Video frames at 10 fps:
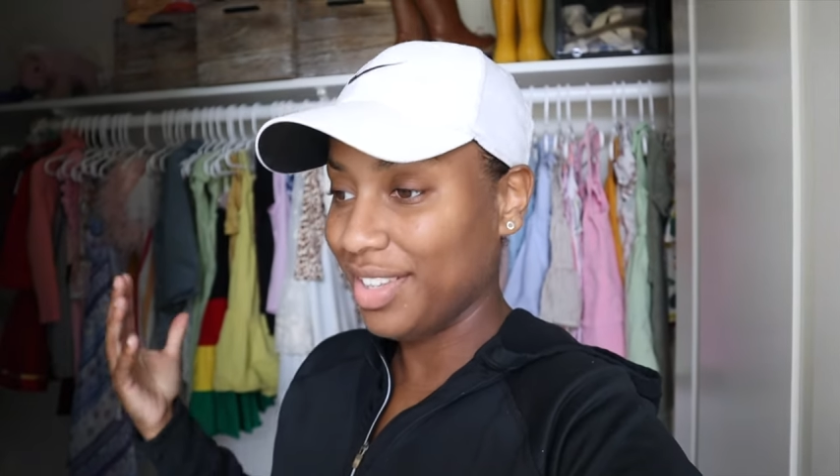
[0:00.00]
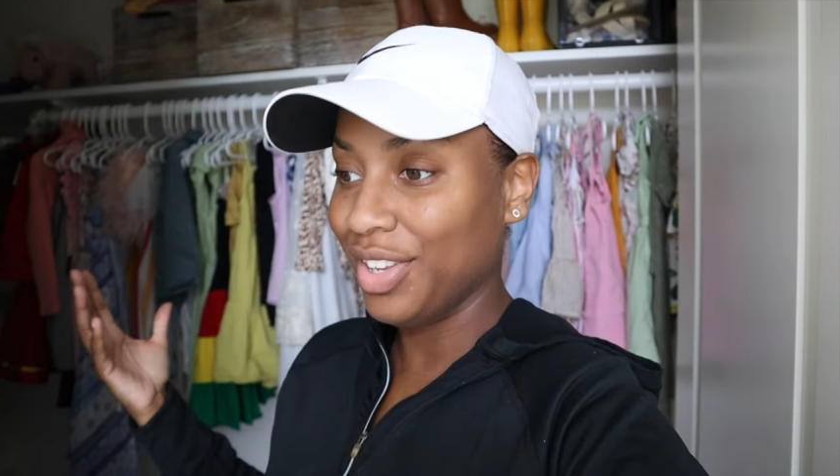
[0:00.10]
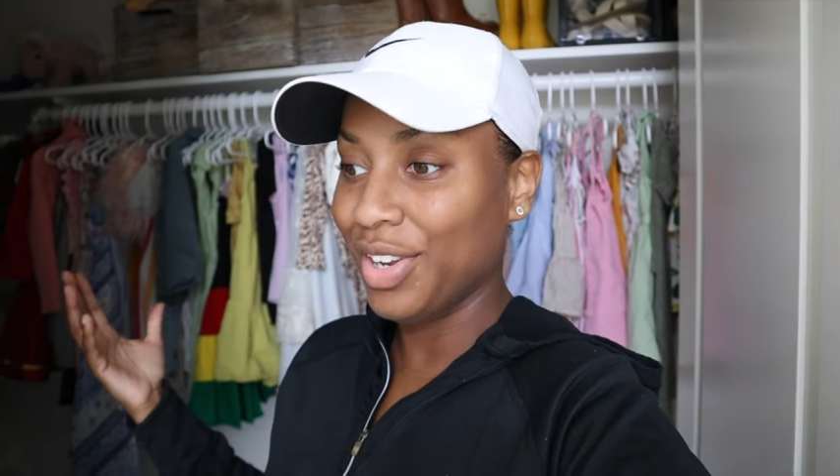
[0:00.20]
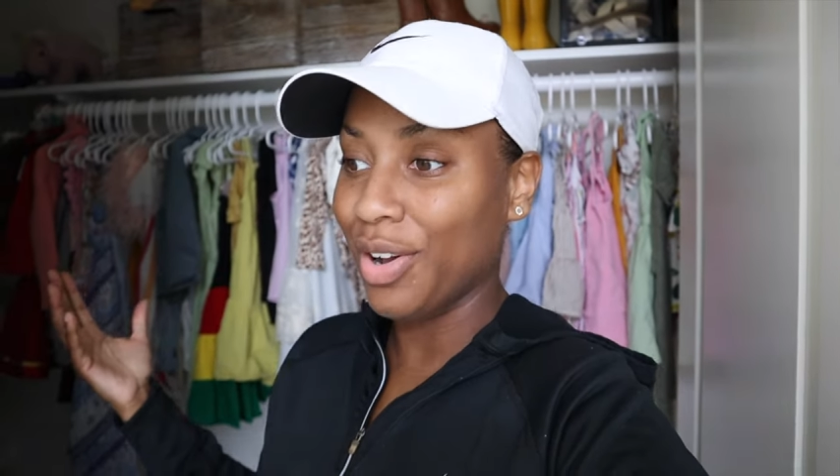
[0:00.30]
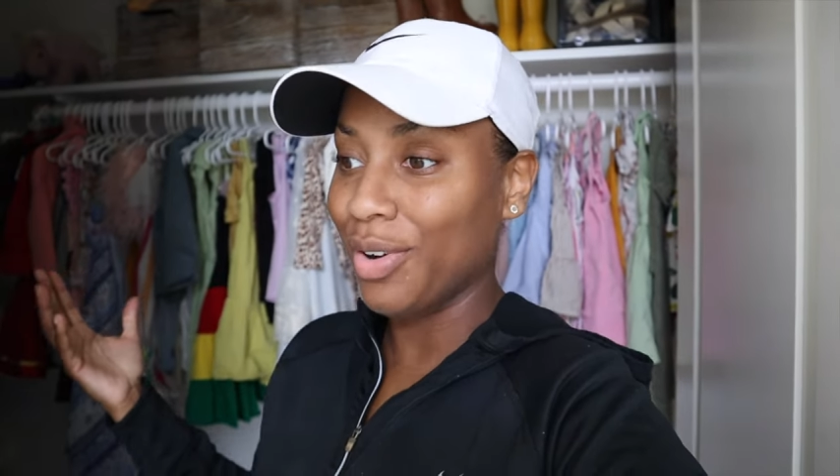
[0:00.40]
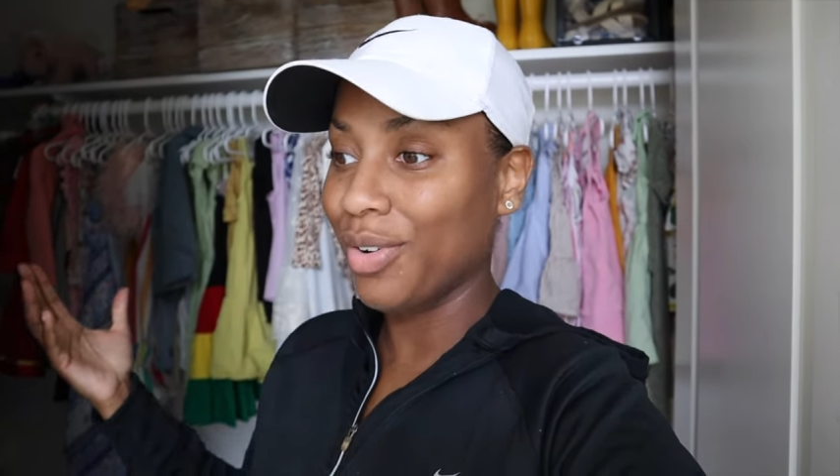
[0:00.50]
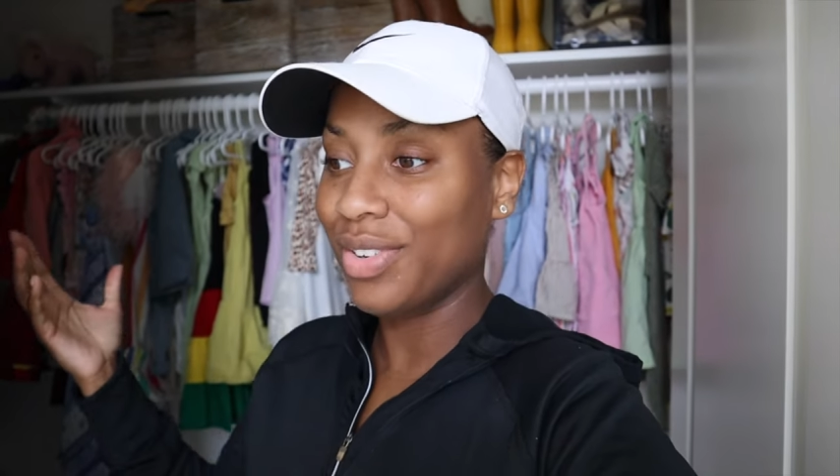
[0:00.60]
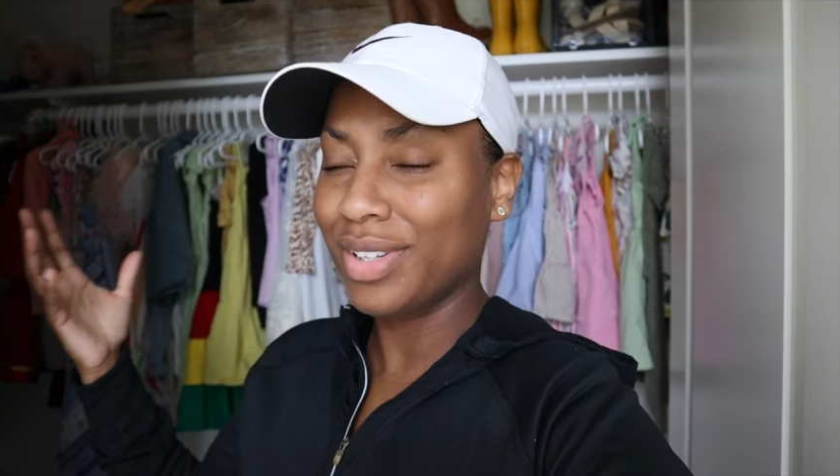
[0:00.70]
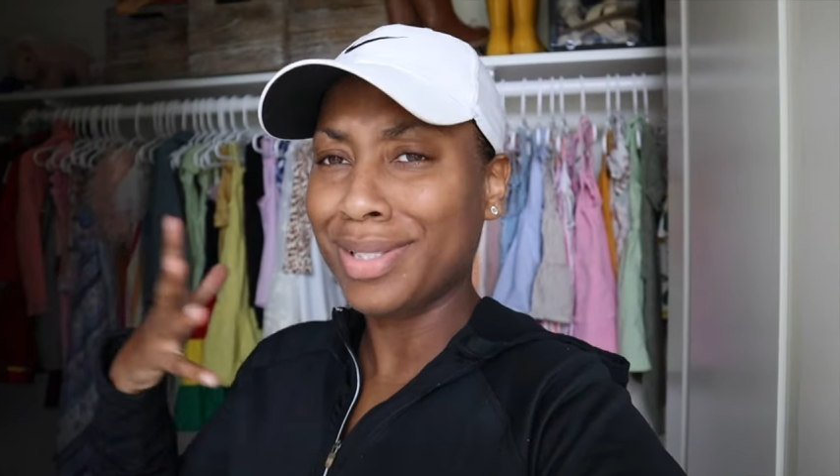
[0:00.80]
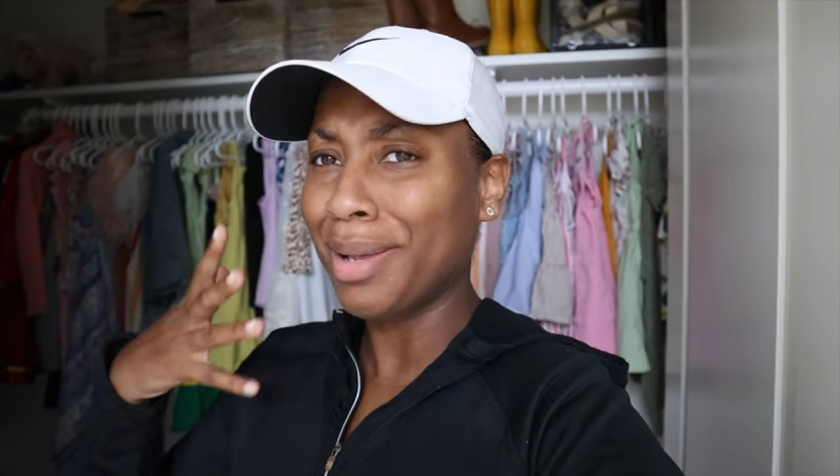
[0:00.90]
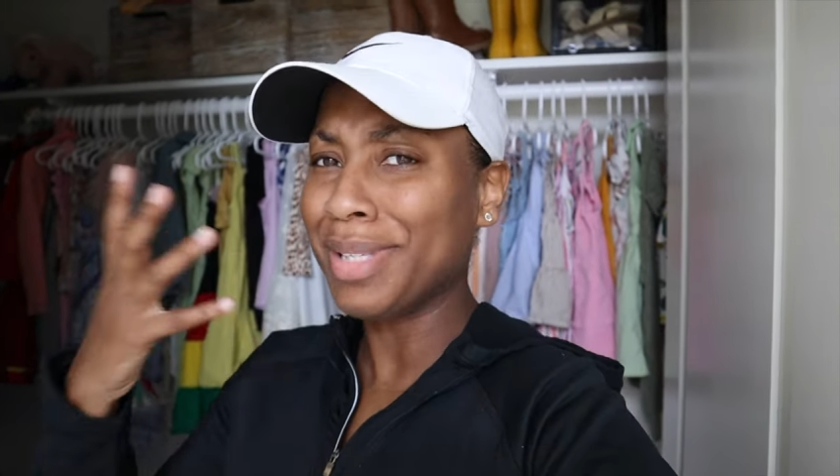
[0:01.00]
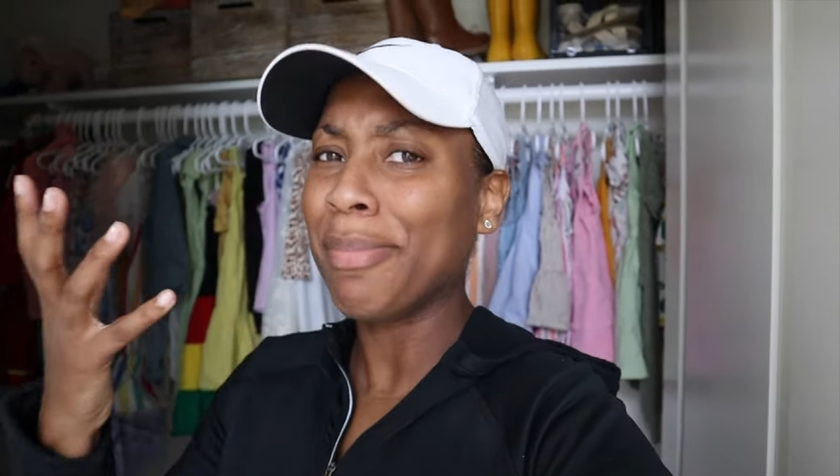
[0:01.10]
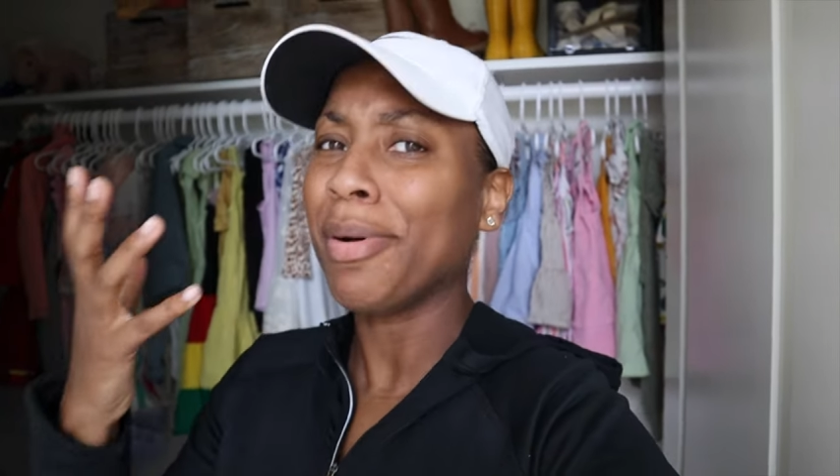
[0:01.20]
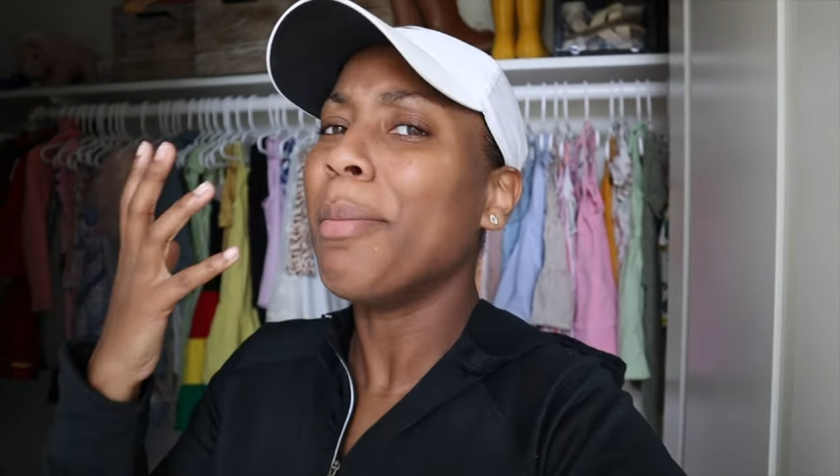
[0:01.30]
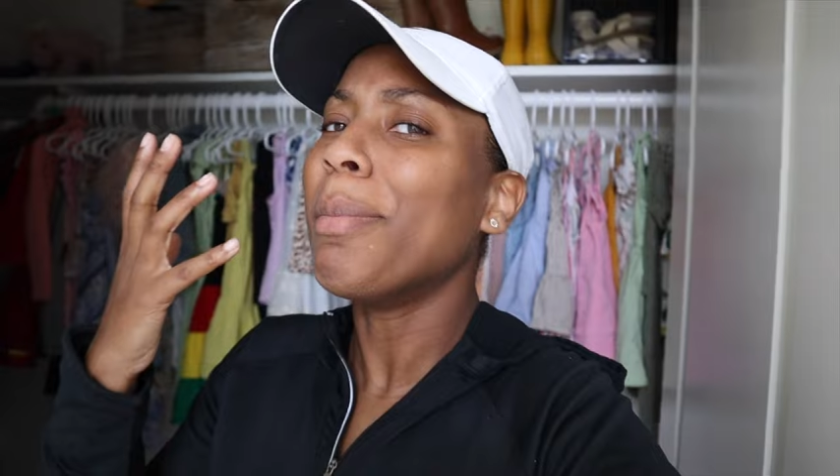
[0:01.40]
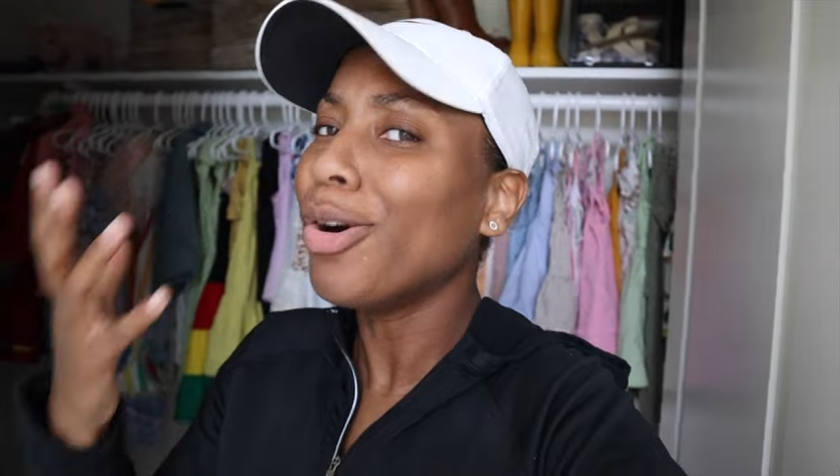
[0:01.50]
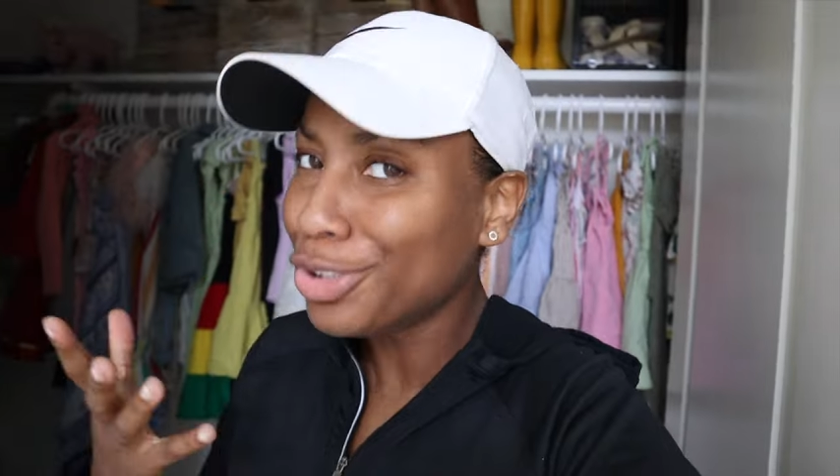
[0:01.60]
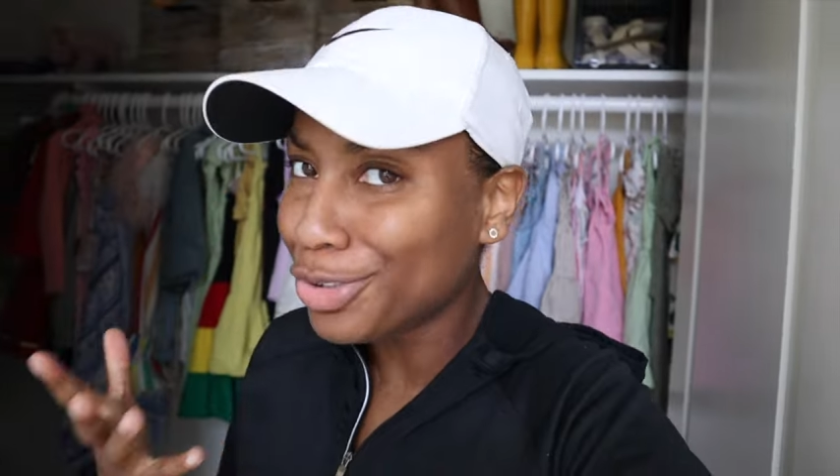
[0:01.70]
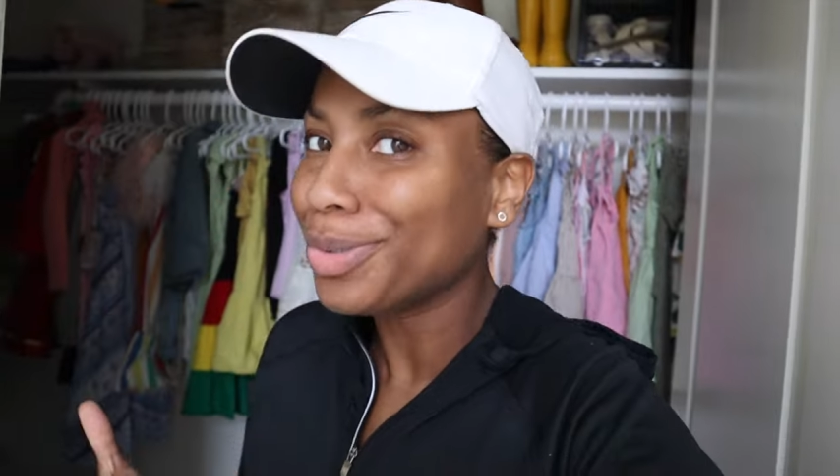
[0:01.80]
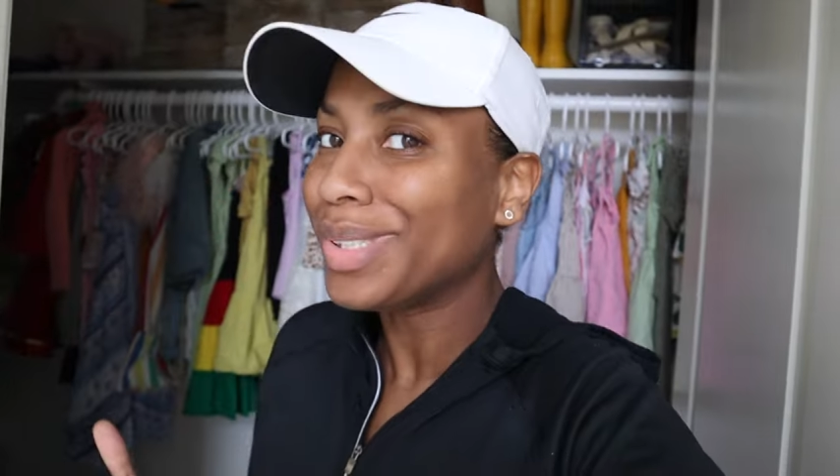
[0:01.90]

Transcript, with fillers: you know, some type of emotional